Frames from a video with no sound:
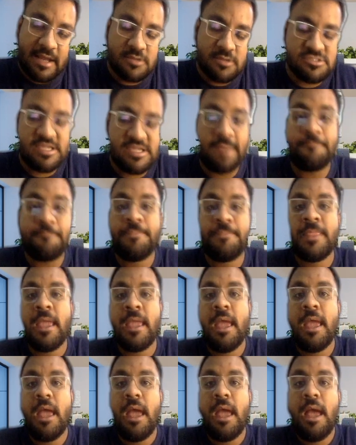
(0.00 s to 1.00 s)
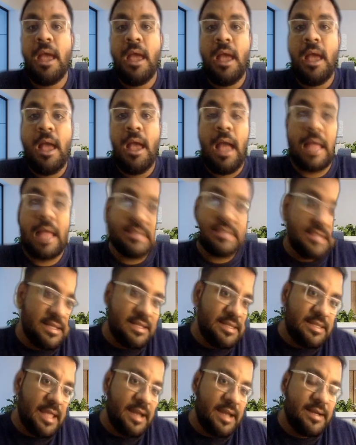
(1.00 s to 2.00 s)
Okay, other
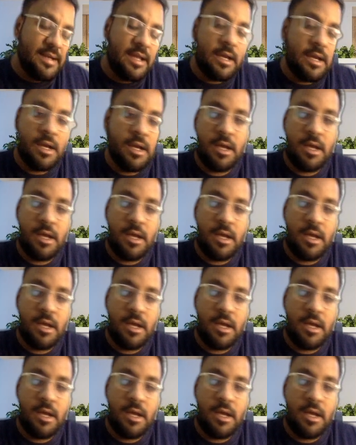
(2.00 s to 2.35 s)
than that,